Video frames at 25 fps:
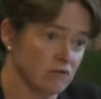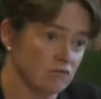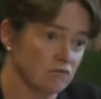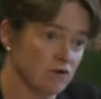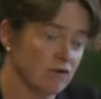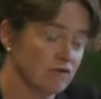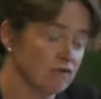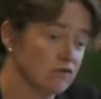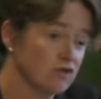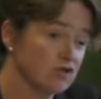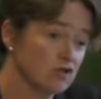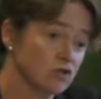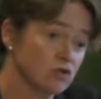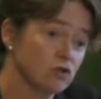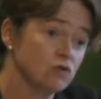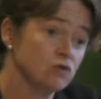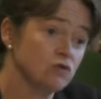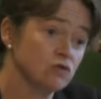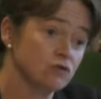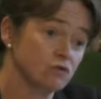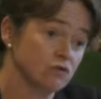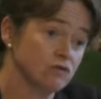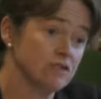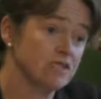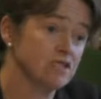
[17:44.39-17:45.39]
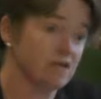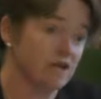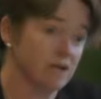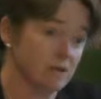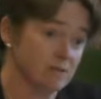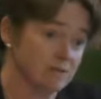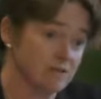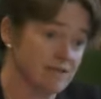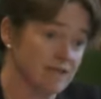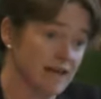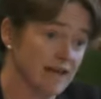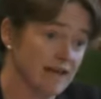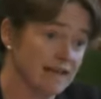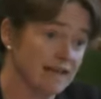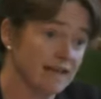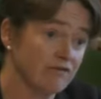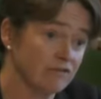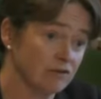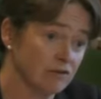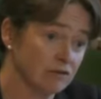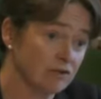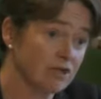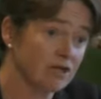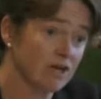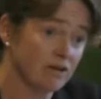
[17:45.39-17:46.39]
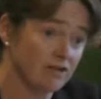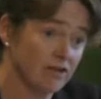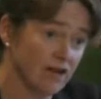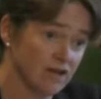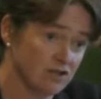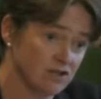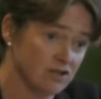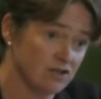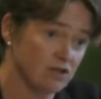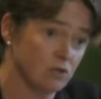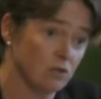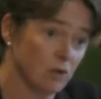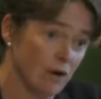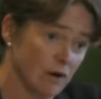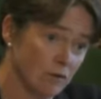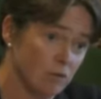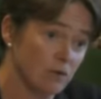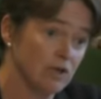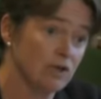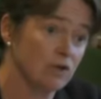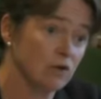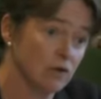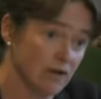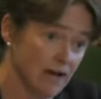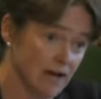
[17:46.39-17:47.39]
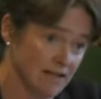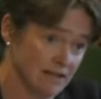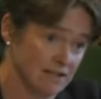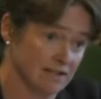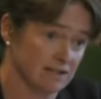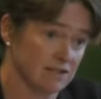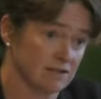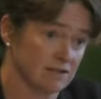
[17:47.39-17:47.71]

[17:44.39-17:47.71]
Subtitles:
roughly 2 to 3 times that level. That's the way we look at it.